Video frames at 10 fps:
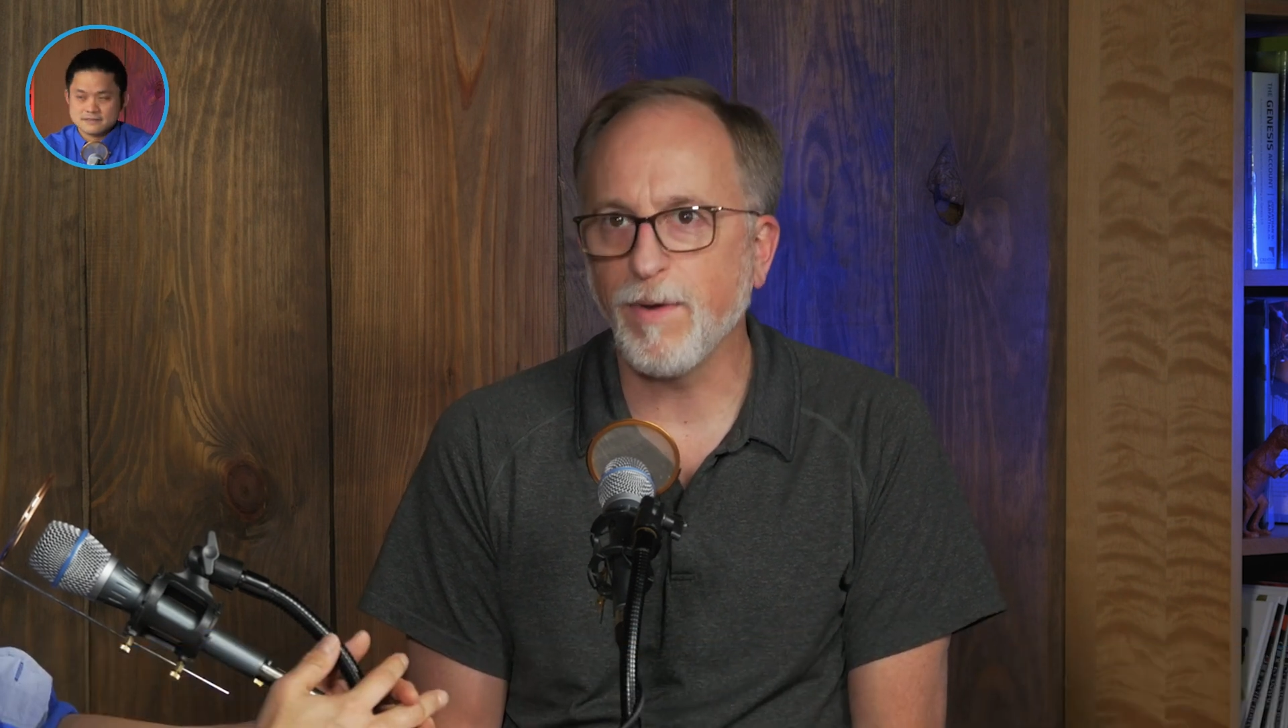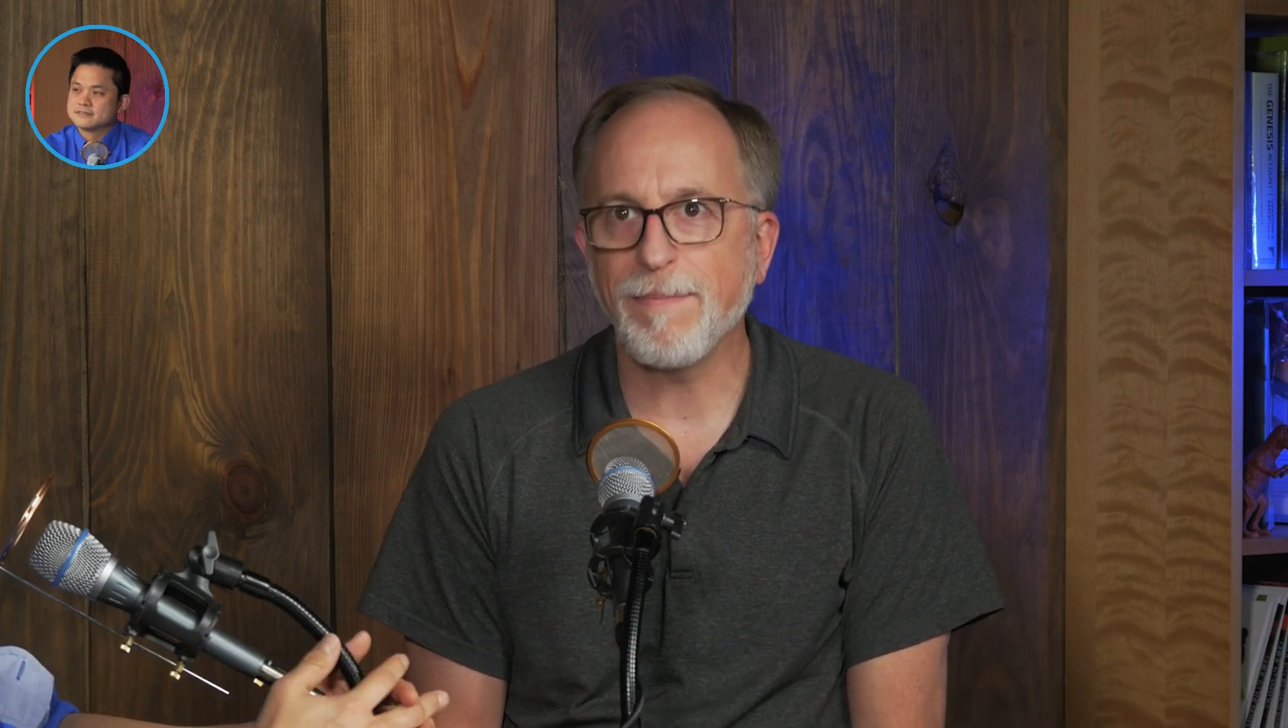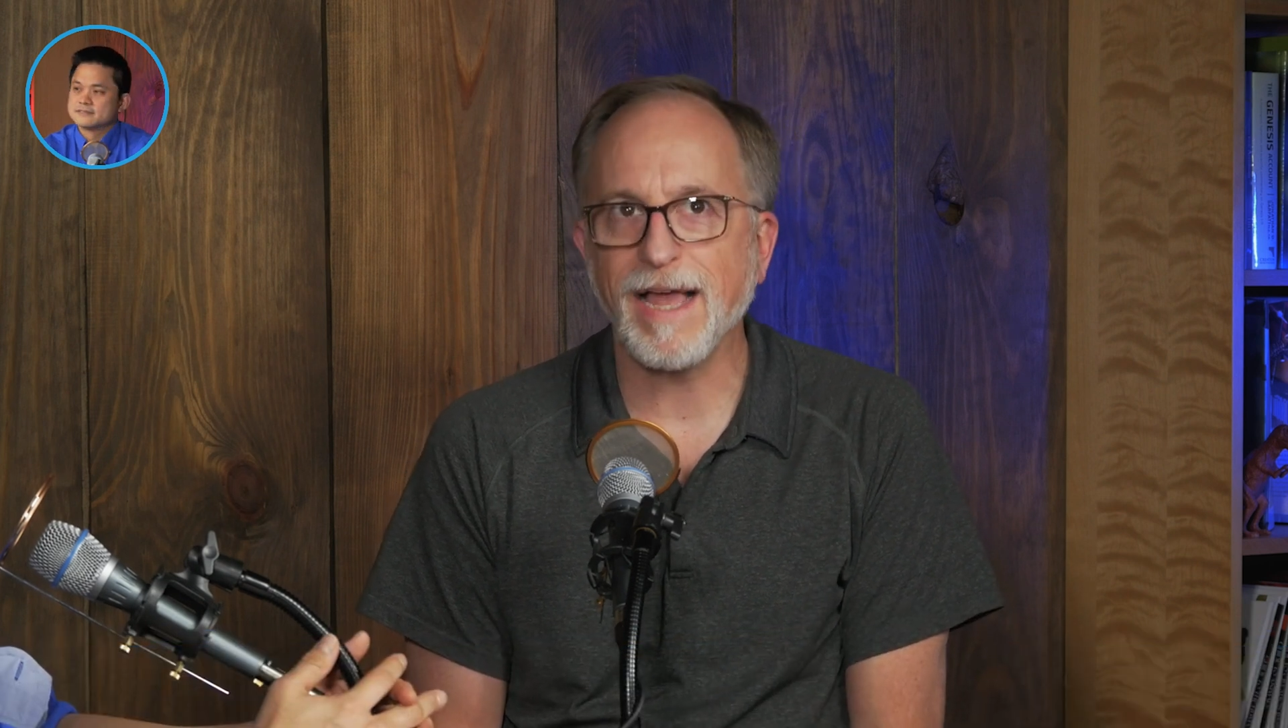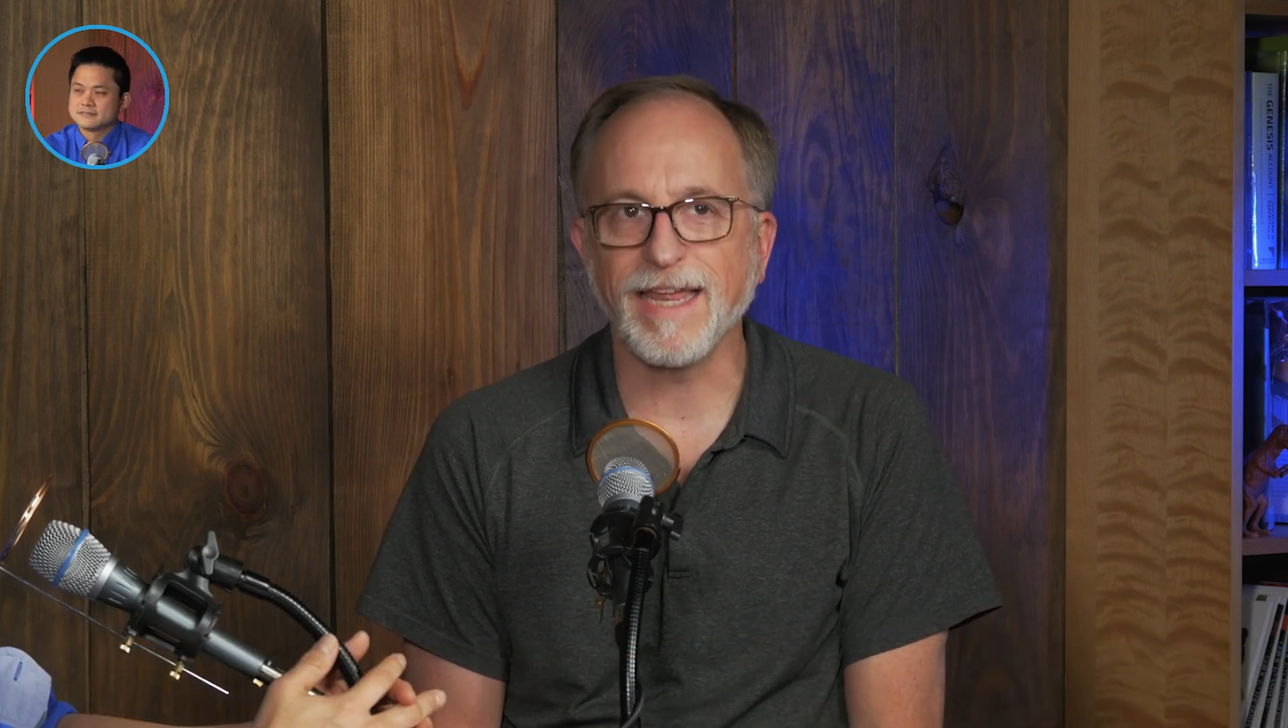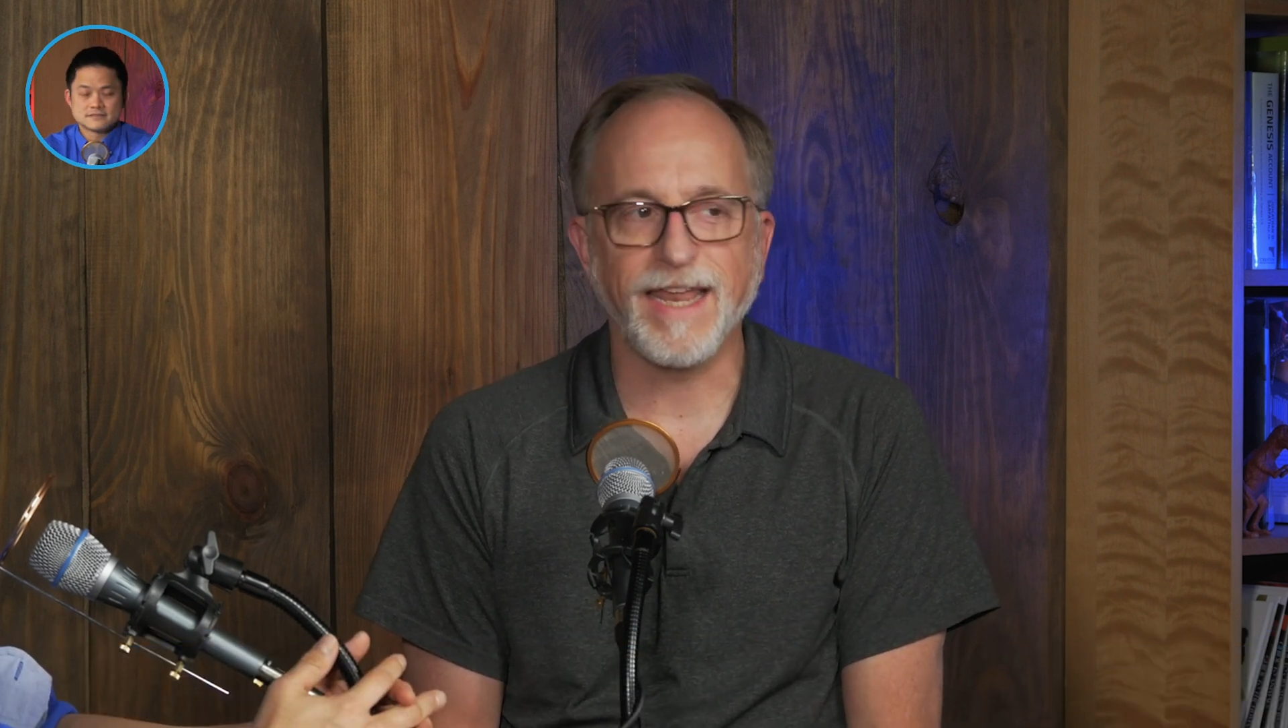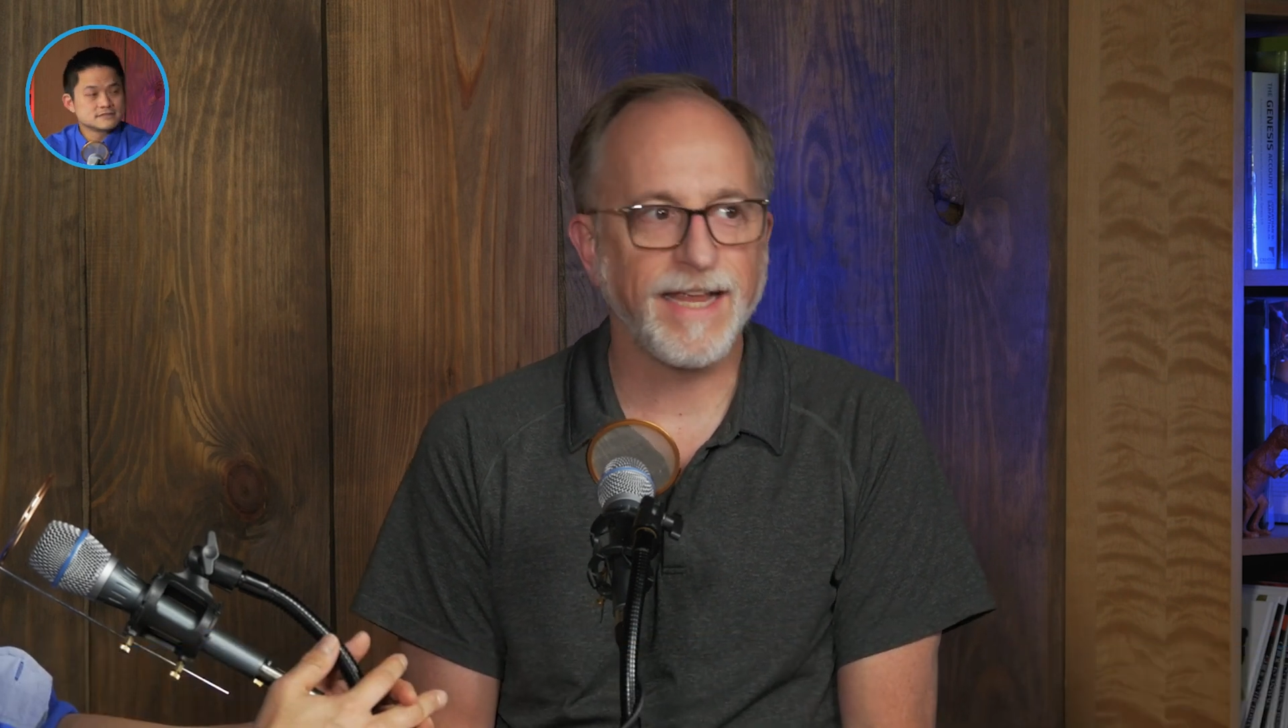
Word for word: way back in